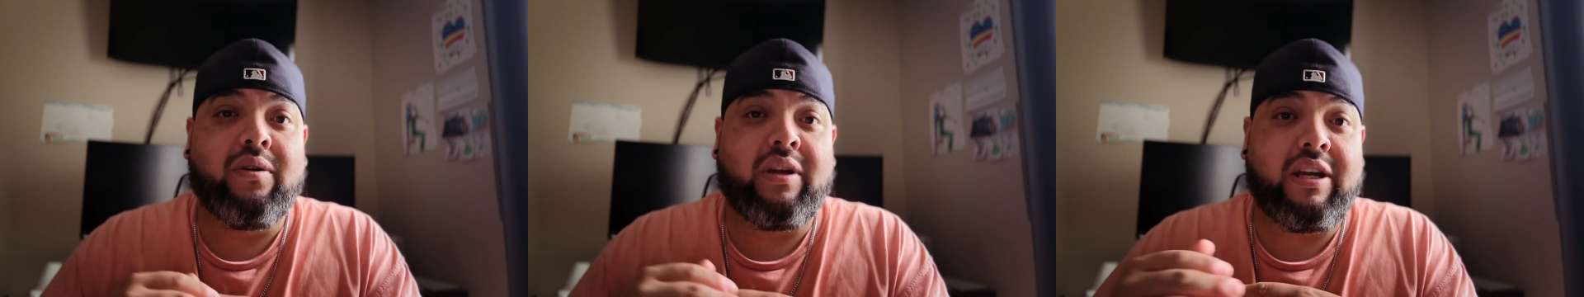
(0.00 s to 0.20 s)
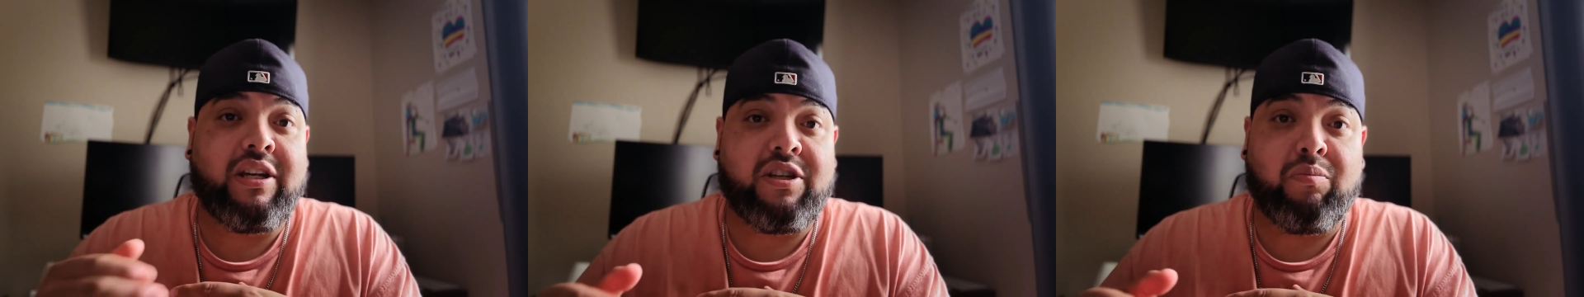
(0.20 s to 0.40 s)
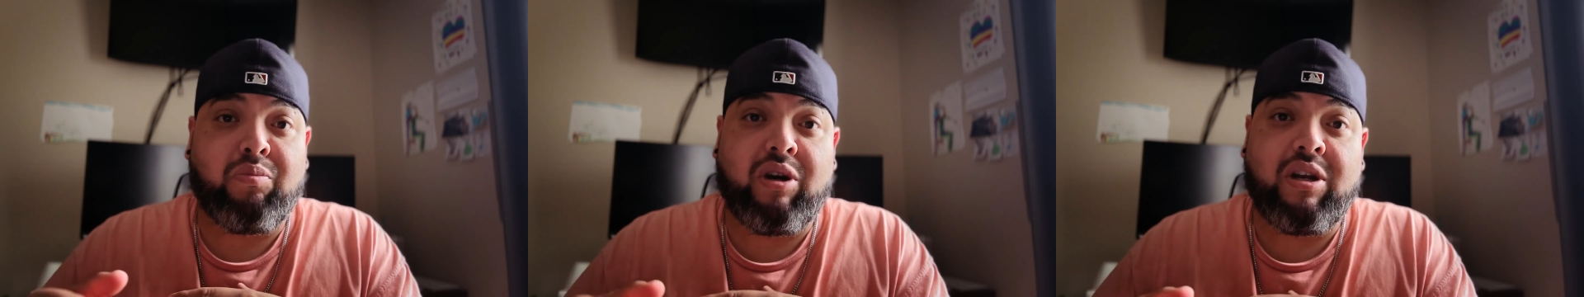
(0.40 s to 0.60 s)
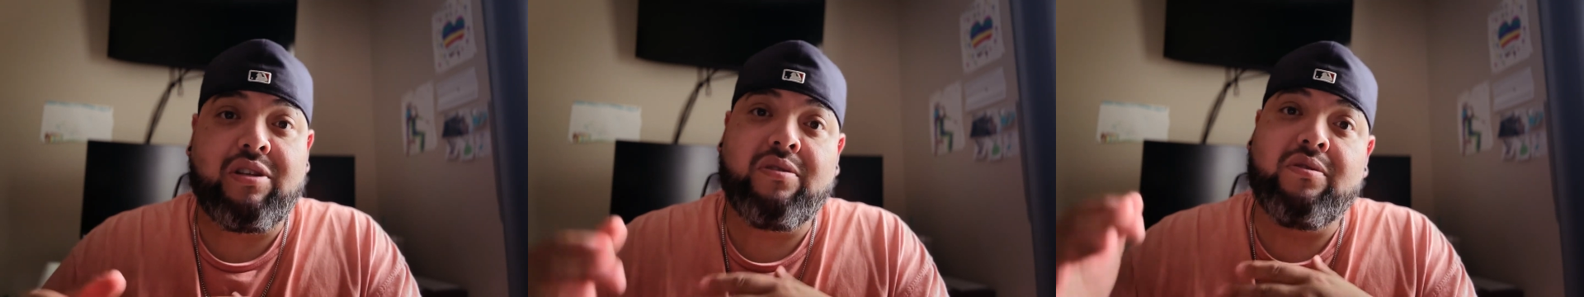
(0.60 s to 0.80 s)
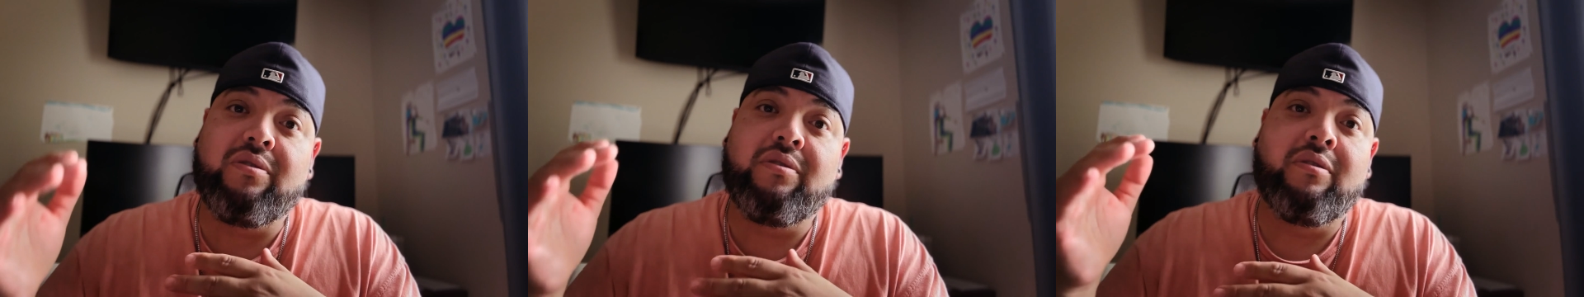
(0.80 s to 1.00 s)
get your brush
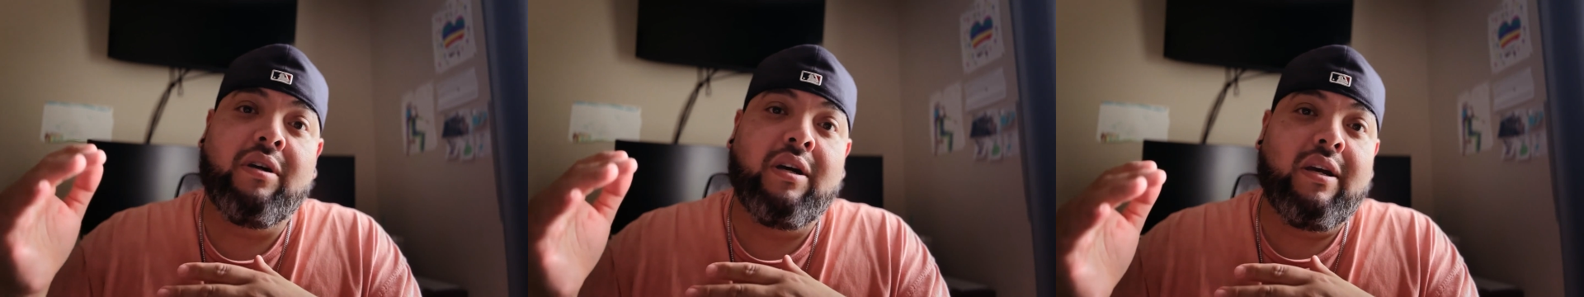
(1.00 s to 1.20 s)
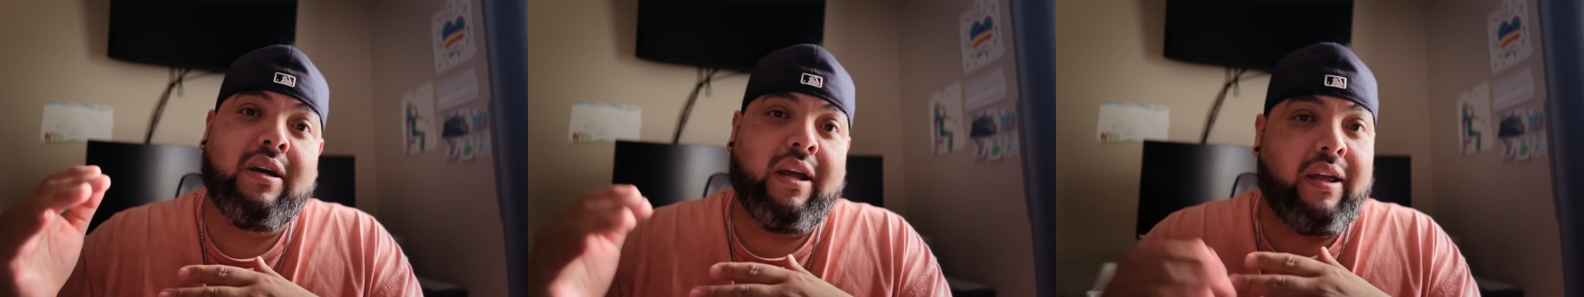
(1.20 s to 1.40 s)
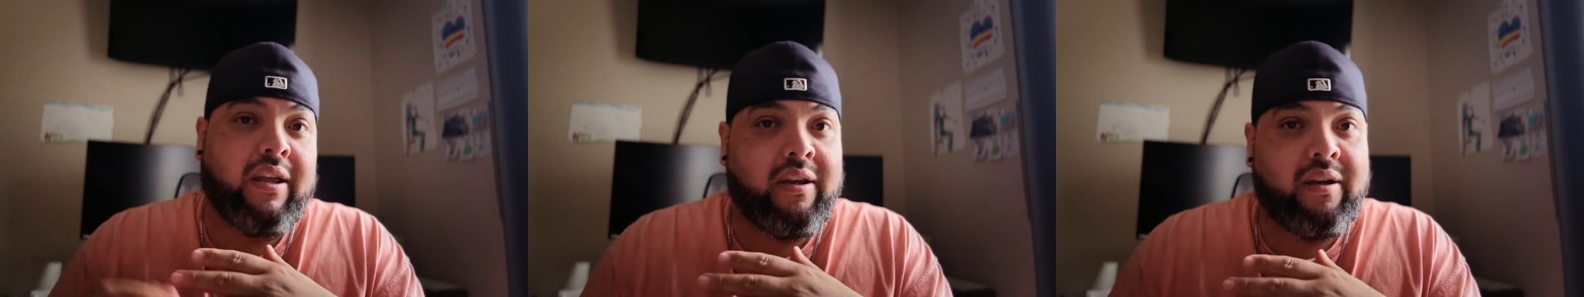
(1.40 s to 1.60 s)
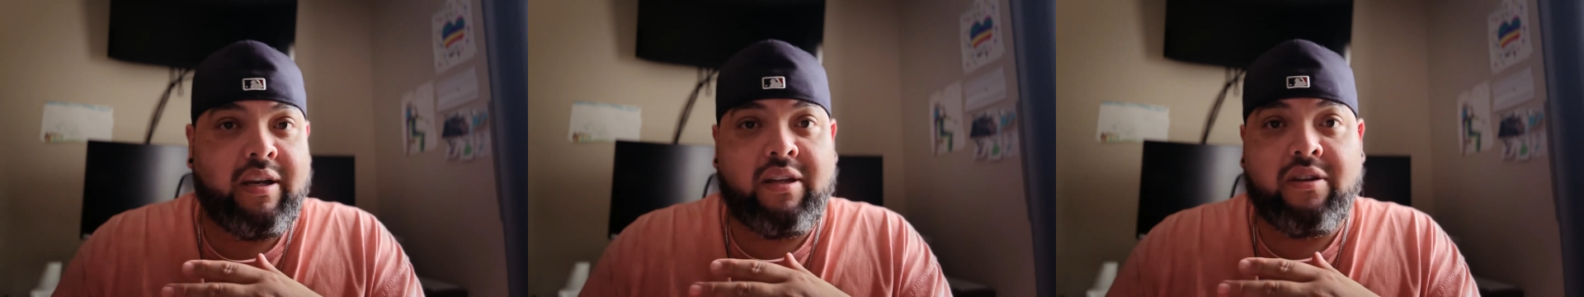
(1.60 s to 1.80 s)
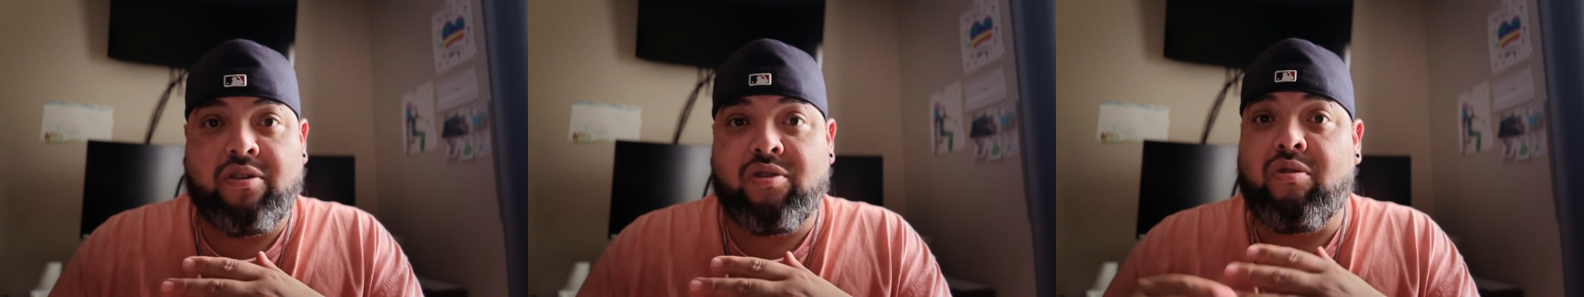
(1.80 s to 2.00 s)
tool and
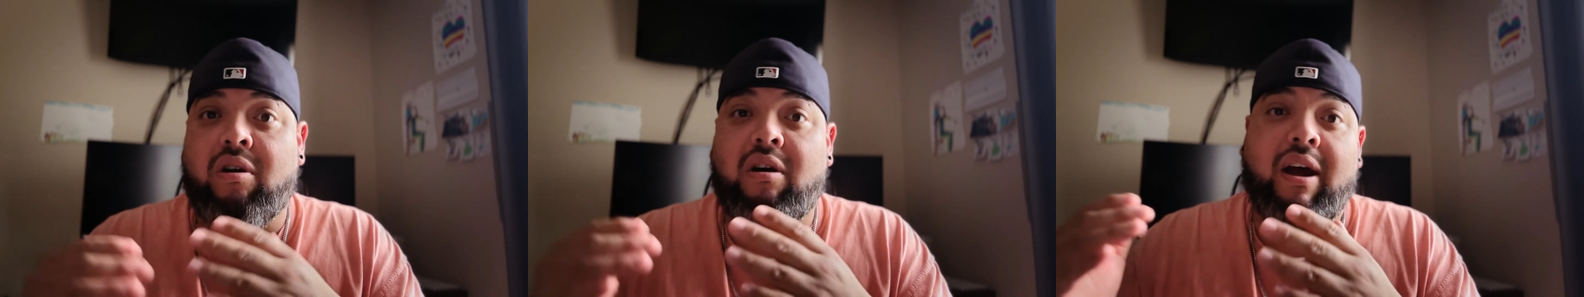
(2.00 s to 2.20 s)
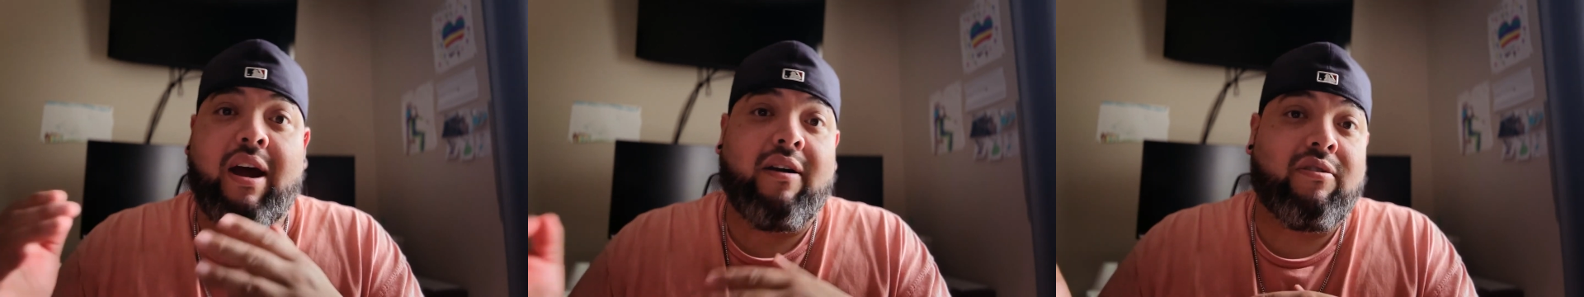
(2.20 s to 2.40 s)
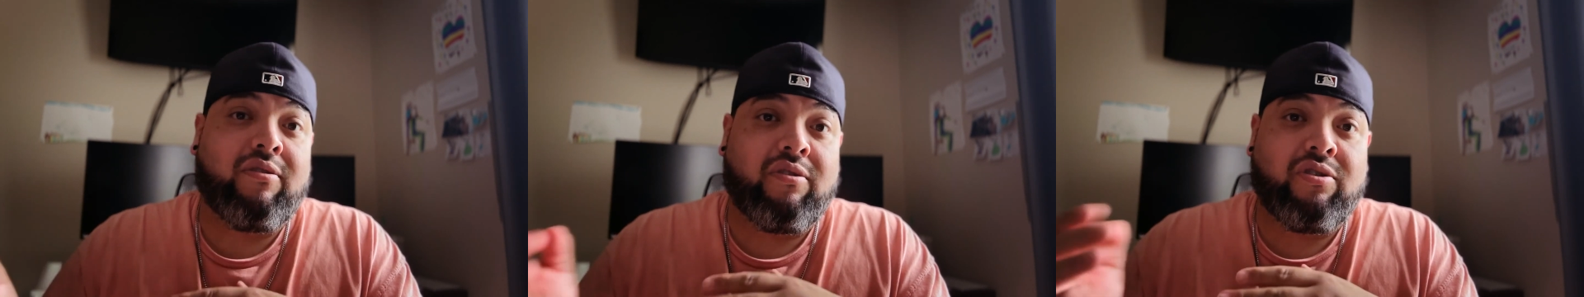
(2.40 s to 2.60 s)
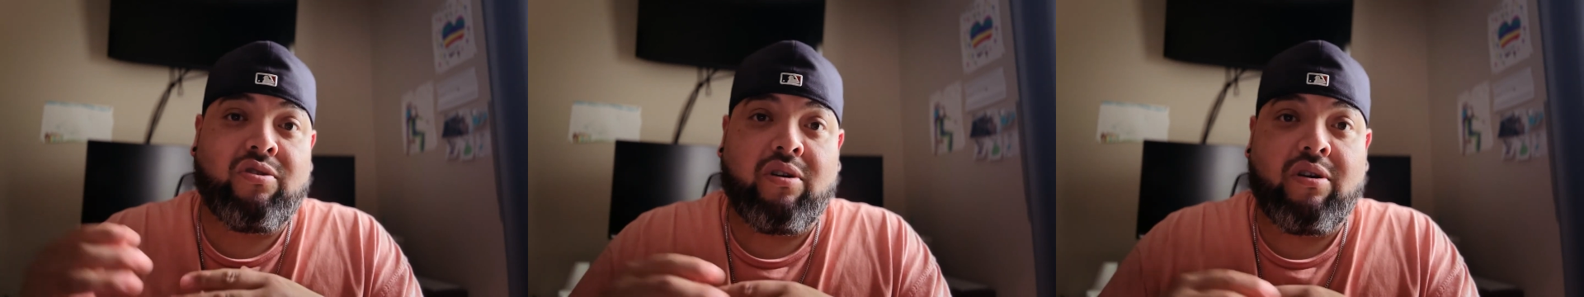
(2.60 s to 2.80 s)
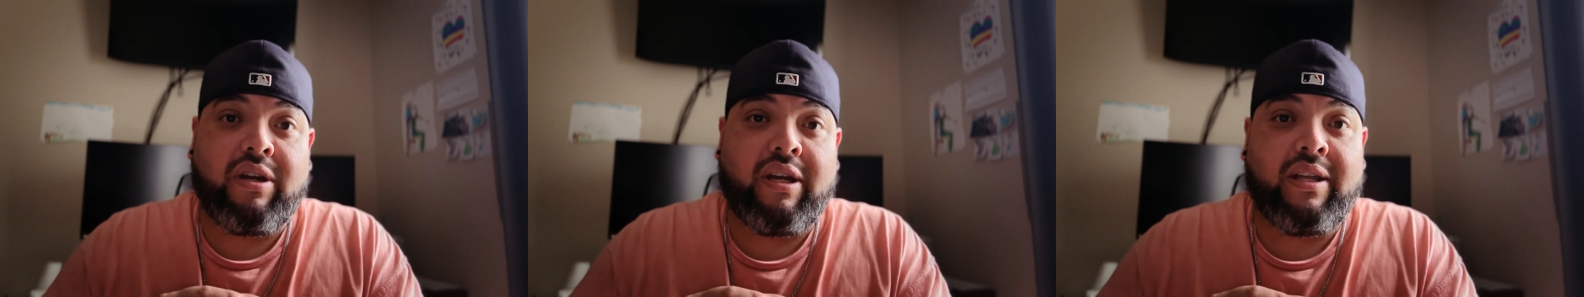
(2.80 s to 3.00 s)
either draw out or
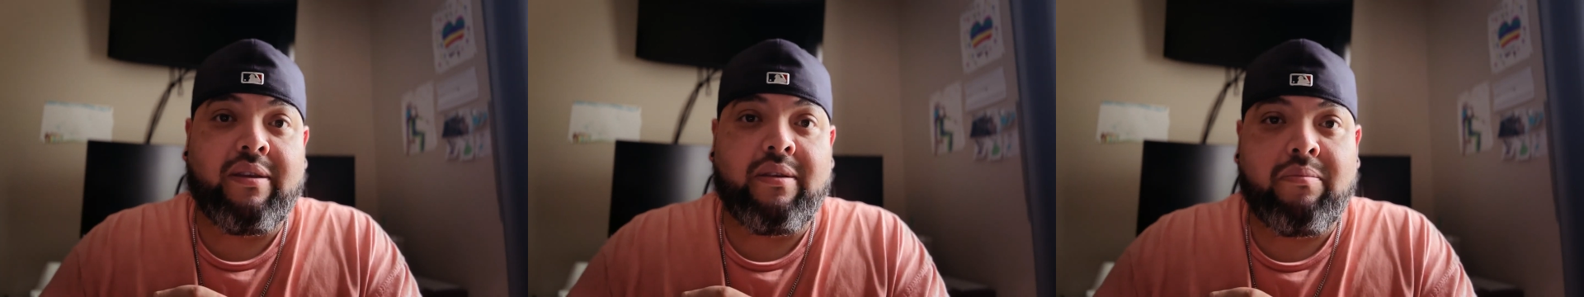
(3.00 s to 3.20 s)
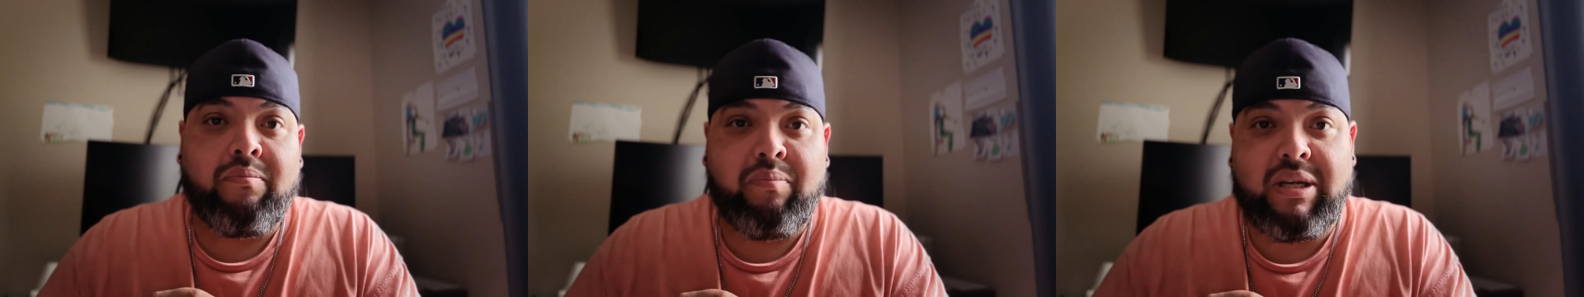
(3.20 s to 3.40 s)
draw in